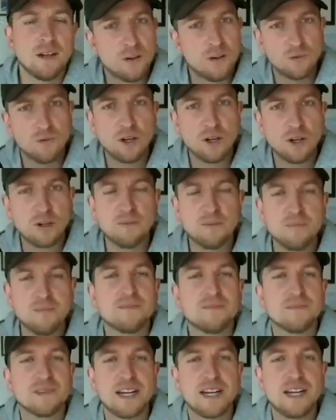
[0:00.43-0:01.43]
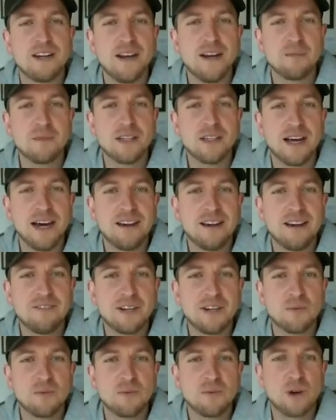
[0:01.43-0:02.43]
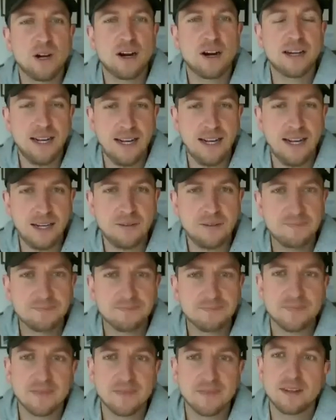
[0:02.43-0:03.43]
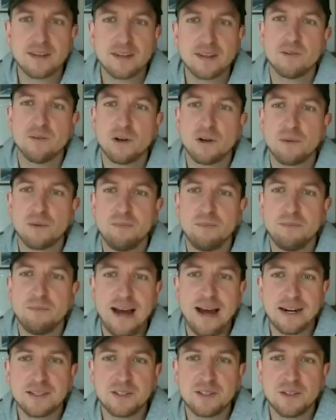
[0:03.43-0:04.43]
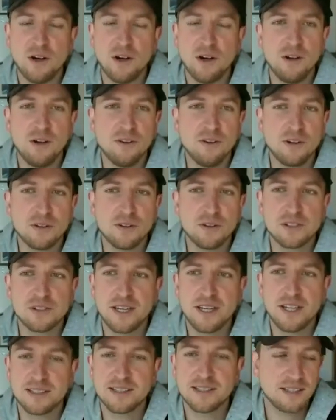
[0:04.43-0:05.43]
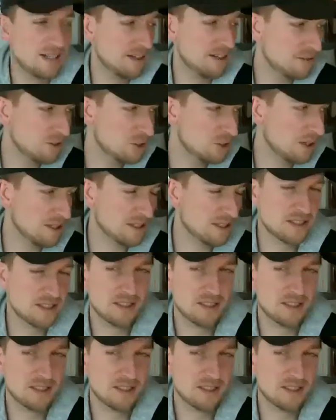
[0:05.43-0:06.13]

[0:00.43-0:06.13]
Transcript: Welcome, Lady Family Live. Here we are again. Welcome back to all of those that have joined us in